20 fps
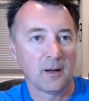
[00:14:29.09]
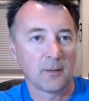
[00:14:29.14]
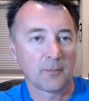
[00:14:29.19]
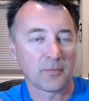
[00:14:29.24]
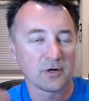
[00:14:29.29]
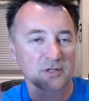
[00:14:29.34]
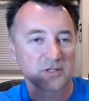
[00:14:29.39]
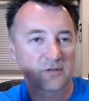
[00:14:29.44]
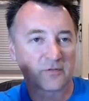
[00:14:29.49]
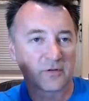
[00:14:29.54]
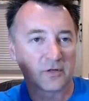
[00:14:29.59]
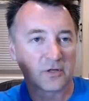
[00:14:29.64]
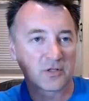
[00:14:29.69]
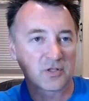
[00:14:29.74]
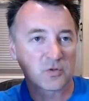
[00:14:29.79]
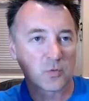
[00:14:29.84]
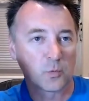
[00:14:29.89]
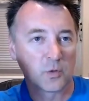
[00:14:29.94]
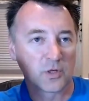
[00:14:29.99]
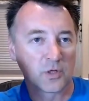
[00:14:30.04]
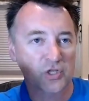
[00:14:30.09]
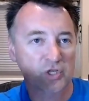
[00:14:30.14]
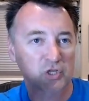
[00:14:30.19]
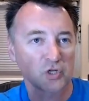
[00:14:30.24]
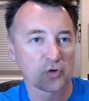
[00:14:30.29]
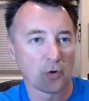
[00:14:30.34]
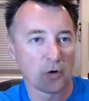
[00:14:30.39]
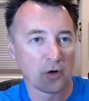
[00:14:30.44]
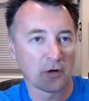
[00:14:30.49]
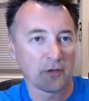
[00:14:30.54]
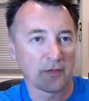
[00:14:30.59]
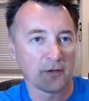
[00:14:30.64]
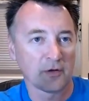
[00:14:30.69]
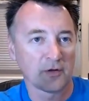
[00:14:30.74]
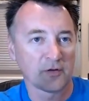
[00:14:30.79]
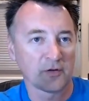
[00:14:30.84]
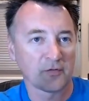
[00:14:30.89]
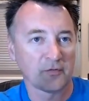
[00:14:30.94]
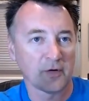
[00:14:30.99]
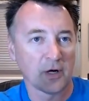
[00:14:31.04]
Perseverance will store
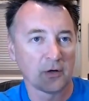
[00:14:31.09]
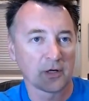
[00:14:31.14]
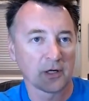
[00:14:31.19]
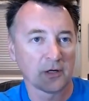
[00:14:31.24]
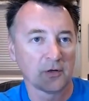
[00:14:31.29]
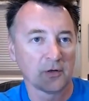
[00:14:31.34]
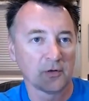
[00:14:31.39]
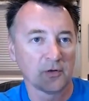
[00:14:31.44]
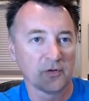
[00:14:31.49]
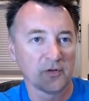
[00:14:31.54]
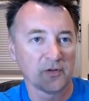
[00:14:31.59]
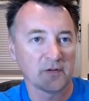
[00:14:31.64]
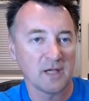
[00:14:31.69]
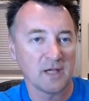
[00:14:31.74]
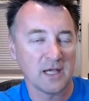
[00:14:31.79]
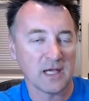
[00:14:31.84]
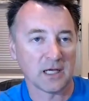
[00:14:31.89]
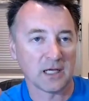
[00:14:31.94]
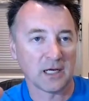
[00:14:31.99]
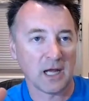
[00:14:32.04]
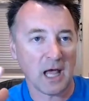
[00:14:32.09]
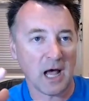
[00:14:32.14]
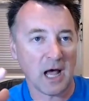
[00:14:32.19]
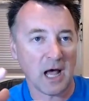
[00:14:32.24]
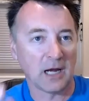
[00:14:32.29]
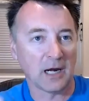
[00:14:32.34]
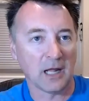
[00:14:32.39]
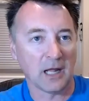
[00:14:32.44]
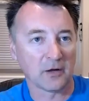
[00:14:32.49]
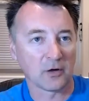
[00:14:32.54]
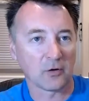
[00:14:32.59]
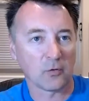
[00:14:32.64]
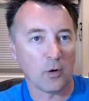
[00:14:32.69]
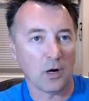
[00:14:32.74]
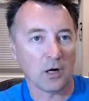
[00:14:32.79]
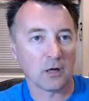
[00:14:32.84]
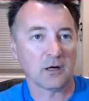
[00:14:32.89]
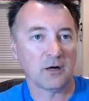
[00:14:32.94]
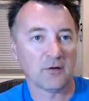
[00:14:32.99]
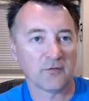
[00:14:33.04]
those photos in another
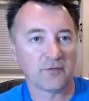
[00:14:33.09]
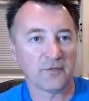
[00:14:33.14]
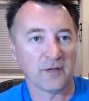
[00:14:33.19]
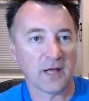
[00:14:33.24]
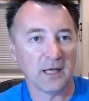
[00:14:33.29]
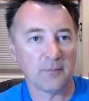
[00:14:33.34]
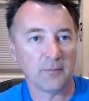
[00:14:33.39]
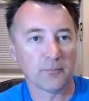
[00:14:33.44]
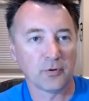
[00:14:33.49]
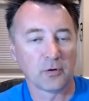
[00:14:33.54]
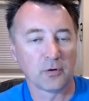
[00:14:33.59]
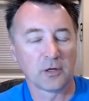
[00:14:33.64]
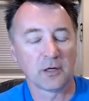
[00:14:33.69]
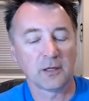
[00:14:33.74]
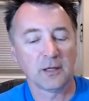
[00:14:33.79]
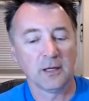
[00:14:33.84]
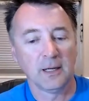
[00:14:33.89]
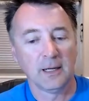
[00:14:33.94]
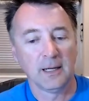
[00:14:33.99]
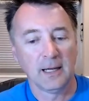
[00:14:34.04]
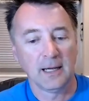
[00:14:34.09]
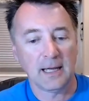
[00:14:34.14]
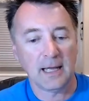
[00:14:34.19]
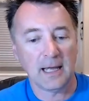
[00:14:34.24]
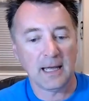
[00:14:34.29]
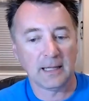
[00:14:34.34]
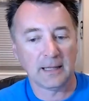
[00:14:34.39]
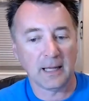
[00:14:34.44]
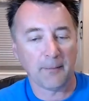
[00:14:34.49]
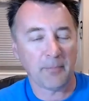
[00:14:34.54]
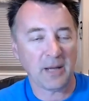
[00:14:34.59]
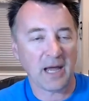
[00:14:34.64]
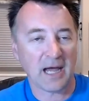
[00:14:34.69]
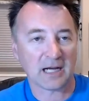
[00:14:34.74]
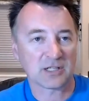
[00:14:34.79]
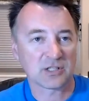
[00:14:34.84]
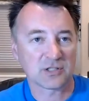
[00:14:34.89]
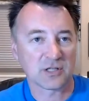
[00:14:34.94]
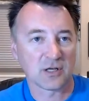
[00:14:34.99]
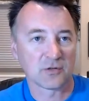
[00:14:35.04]
Qualcomm flight board and then
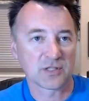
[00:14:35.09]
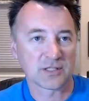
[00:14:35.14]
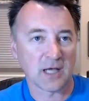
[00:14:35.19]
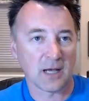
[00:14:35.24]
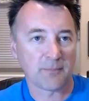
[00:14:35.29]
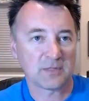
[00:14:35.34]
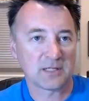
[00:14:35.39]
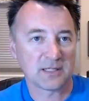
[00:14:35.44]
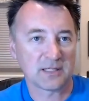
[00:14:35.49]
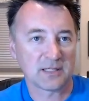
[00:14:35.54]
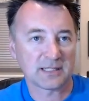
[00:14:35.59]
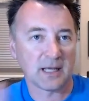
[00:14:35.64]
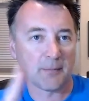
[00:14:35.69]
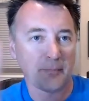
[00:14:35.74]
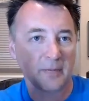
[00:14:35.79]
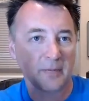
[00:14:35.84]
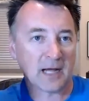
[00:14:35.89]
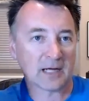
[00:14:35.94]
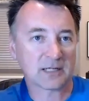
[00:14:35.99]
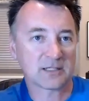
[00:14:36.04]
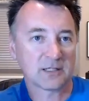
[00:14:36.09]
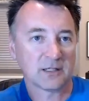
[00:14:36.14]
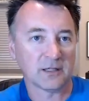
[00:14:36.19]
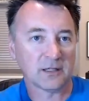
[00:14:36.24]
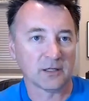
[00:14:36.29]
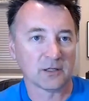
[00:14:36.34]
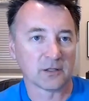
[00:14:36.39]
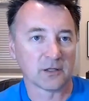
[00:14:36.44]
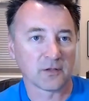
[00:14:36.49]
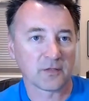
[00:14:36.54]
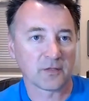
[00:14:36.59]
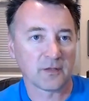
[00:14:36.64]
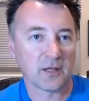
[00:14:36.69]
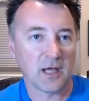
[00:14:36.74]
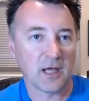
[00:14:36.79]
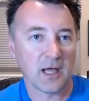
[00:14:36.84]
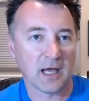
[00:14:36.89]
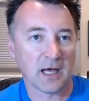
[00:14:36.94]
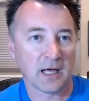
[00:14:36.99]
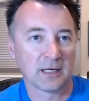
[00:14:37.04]
package those up to send back to the Earth.
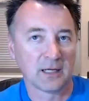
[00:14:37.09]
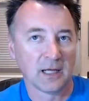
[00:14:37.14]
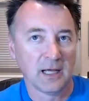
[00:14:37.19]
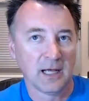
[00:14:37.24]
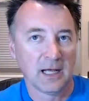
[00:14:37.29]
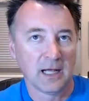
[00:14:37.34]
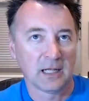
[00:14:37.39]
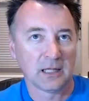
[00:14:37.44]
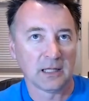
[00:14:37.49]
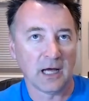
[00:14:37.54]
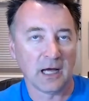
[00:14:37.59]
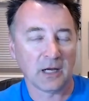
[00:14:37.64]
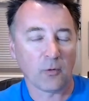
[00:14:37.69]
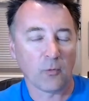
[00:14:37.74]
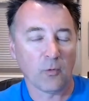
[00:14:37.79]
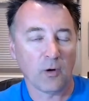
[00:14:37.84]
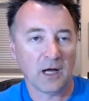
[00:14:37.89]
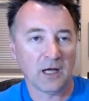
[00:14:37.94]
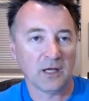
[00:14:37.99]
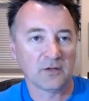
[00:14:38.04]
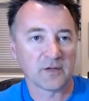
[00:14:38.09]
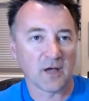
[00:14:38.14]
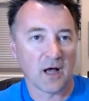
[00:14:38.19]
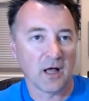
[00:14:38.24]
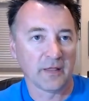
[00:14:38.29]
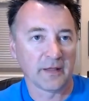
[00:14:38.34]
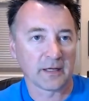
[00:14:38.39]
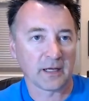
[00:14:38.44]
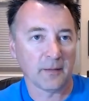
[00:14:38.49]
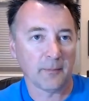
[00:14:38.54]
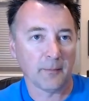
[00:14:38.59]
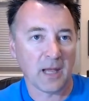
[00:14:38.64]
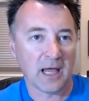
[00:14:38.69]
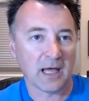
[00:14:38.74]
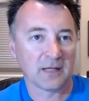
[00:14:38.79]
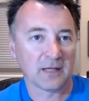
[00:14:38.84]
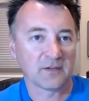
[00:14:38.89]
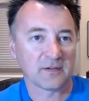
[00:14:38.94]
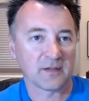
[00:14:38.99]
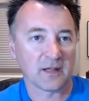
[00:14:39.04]
And likewise, all the
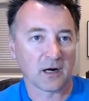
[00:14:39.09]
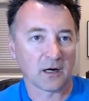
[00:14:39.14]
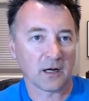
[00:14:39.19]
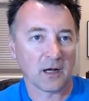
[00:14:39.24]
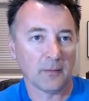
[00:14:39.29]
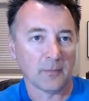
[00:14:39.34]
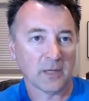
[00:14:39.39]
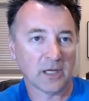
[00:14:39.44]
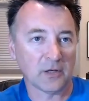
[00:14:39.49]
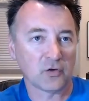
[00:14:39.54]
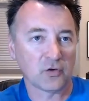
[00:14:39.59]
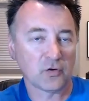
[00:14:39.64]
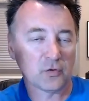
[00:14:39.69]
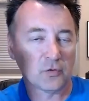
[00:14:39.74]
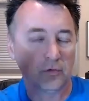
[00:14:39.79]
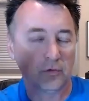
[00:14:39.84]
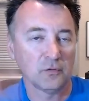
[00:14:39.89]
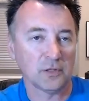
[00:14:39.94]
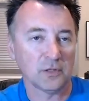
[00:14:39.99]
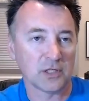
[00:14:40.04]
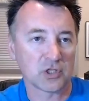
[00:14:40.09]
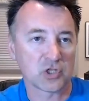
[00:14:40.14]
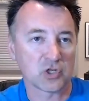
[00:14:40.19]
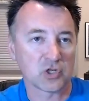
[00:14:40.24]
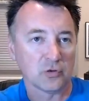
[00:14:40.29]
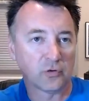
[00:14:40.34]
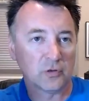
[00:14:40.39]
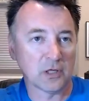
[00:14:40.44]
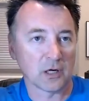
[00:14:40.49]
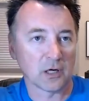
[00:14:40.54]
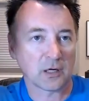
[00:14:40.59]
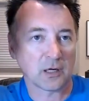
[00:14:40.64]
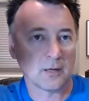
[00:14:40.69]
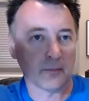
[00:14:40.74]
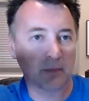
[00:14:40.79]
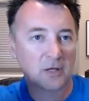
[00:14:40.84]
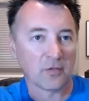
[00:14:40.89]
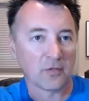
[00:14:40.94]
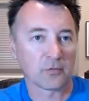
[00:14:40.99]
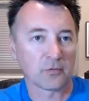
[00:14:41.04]
commands that are coming to Ingenuity are
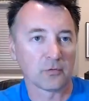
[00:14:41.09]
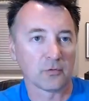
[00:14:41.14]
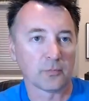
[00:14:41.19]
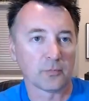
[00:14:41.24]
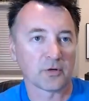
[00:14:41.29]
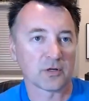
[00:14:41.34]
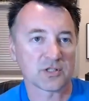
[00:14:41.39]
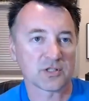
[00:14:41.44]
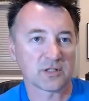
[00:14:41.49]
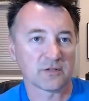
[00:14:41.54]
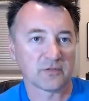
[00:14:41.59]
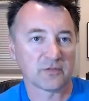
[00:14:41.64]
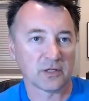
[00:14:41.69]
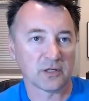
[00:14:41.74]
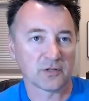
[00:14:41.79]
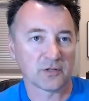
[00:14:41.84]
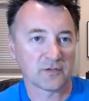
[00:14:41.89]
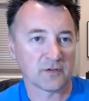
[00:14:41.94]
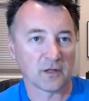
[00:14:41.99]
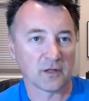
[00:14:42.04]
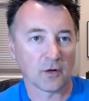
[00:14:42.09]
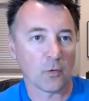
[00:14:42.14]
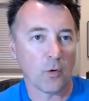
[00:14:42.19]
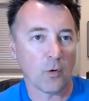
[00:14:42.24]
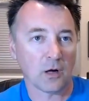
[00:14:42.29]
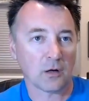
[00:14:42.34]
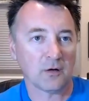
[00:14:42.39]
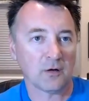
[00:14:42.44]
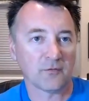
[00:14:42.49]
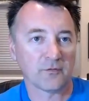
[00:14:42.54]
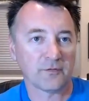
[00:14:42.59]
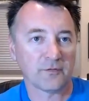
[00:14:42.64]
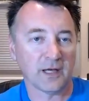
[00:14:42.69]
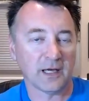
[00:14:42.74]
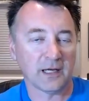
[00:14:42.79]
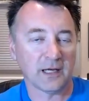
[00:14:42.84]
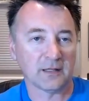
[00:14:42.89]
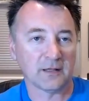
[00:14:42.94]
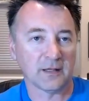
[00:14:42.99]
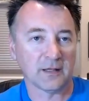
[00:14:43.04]
coming through Perseverance and the Qualcomm
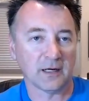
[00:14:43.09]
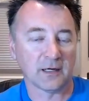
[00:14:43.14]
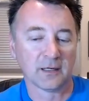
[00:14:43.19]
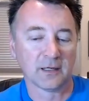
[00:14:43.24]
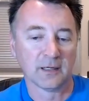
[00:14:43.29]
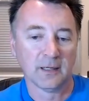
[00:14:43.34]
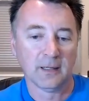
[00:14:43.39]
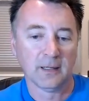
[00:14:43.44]
flight in there.